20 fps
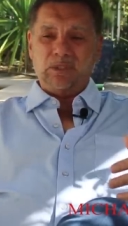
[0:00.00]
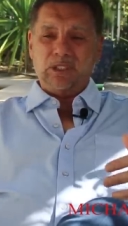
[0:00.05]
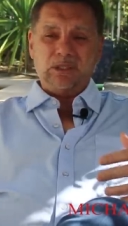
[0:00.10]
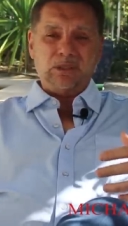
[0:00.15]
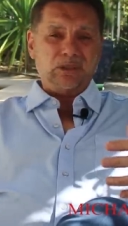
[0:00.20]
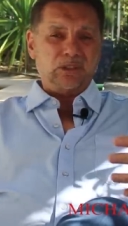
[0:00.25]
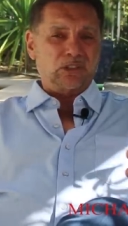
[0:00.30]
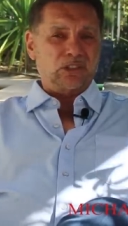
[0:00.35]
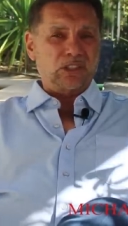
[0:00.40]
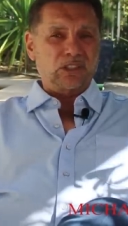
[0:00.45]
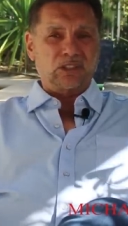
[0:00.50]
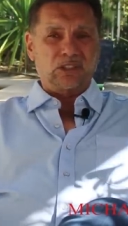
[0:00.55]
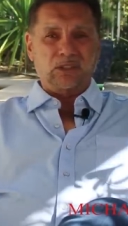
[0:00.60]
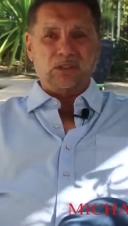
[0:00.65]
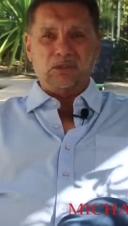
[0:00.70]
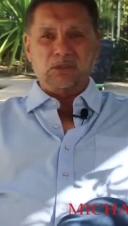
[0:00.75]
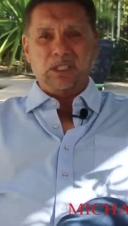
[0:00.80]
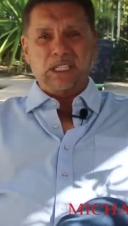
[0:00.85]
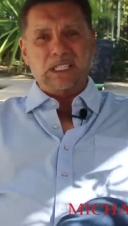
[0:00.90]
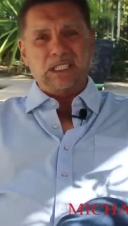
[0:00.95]
You know, she's the
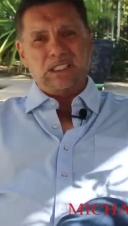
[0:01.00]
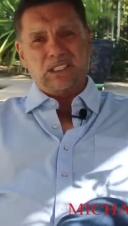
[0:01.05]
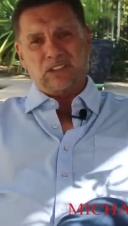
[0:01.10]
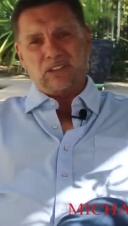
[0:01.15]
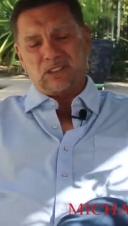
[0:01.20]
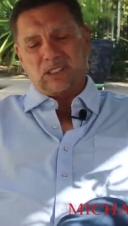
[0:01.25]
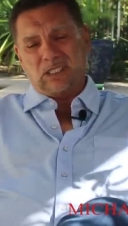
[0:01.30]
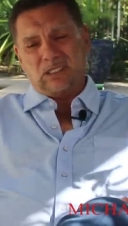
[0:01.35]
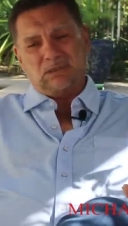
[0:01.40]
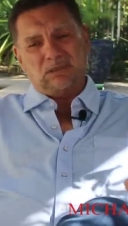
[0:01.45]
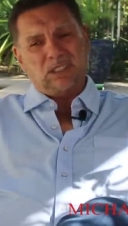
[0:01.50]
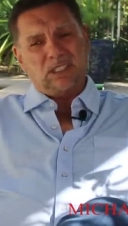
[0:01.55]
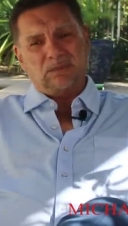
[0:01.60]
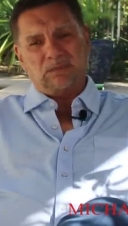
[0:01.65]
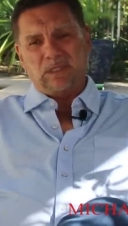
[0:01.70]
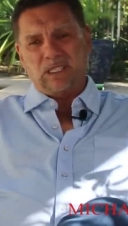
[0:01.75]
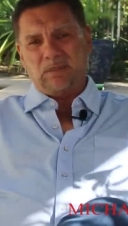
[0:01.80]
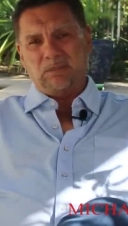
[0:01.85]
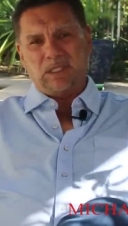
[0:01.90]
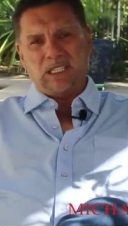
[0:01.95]
greatest. I love
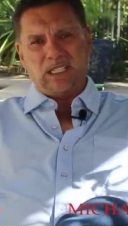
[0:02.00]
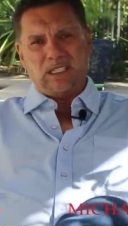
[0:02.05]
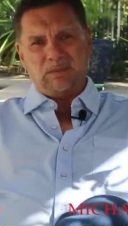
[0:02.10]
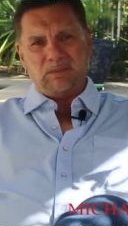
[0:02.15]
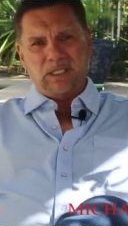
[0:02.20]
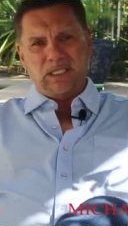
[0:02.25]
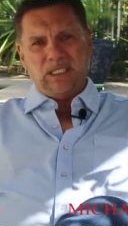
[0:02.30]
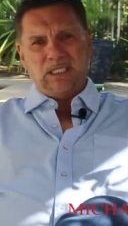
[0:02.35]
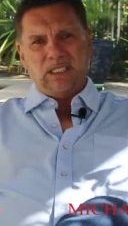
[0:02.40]
my mom.